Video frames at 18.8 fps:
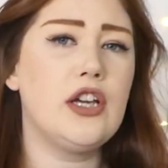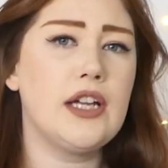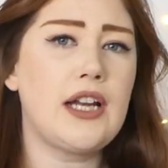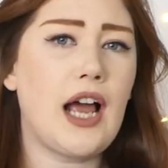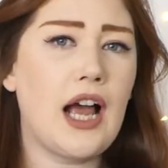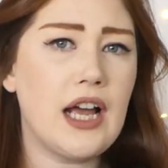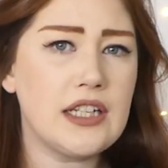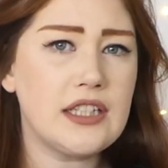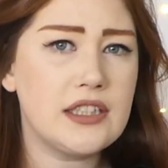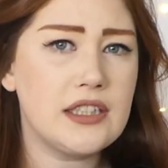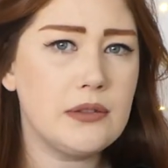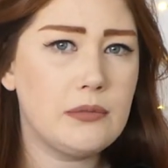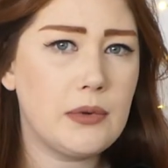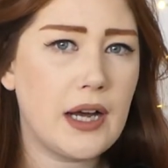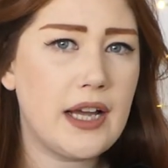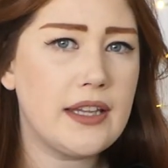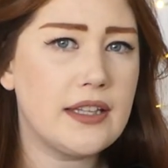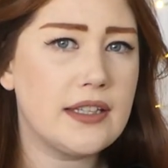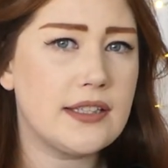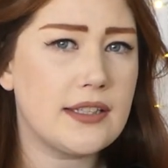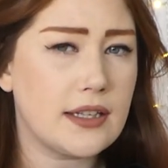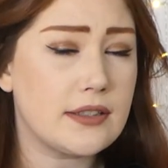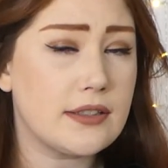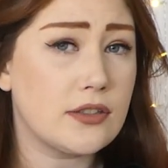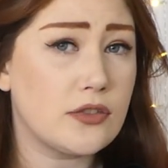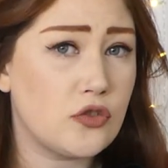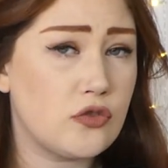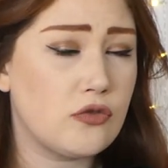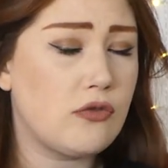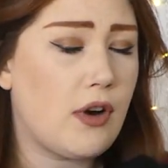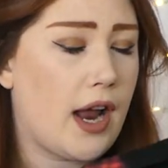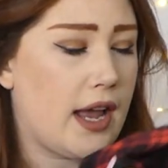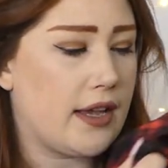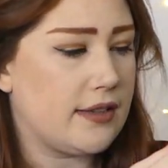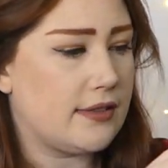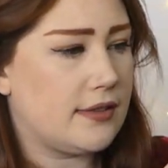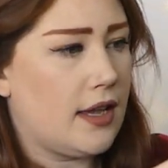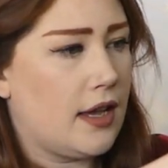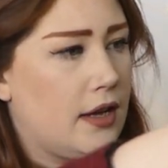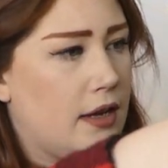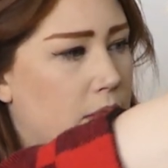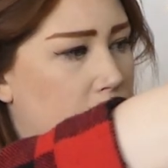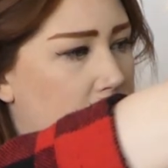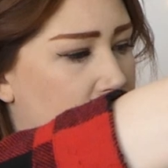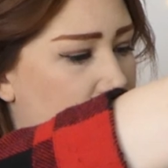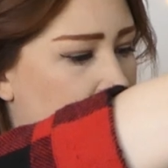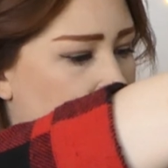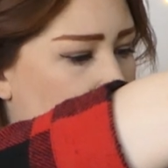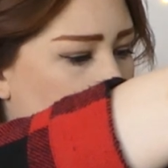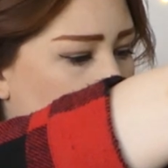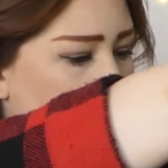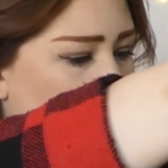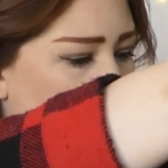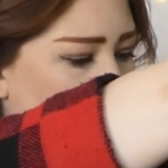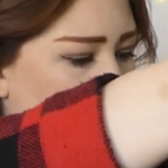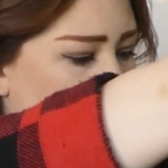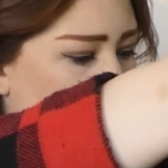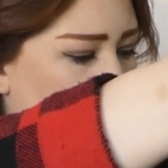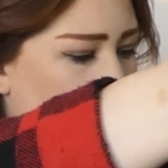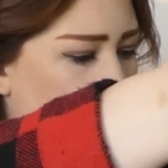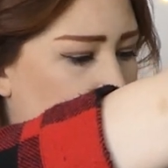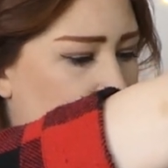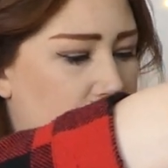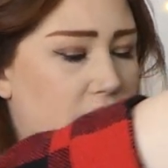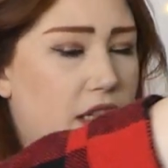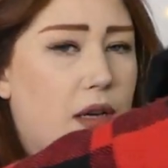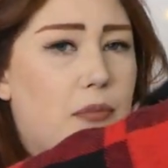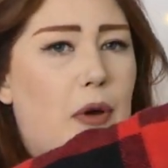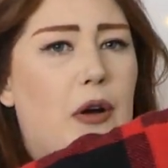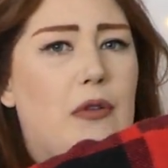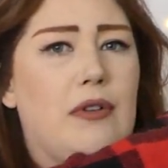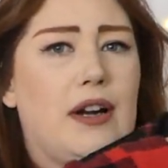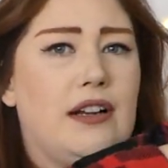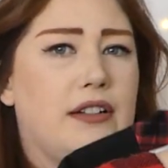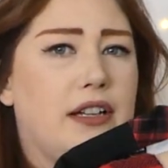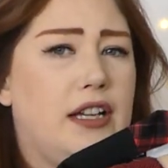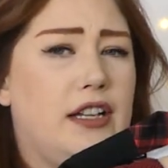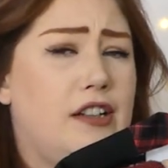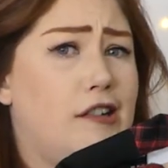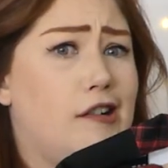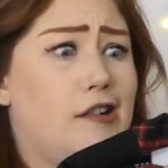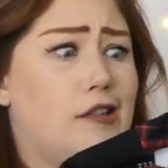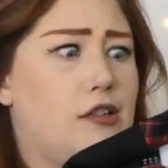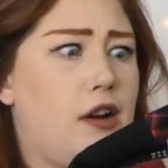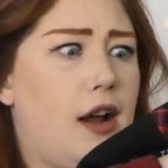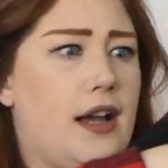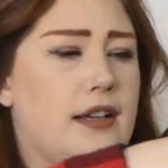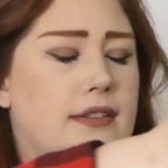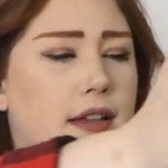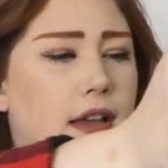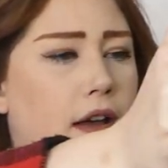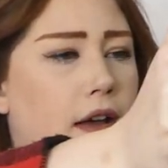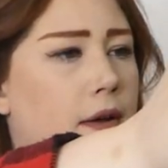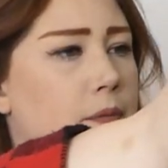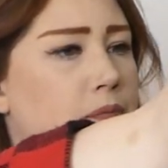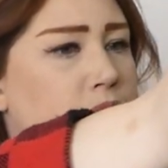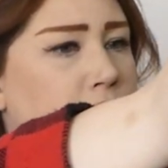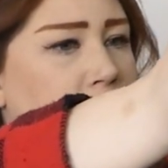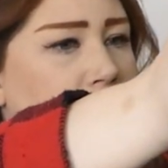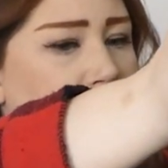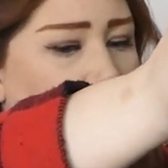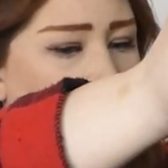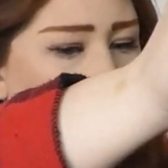could actually wear this as a dress which is crazy. Just stick a belt around it and you've got a dress. So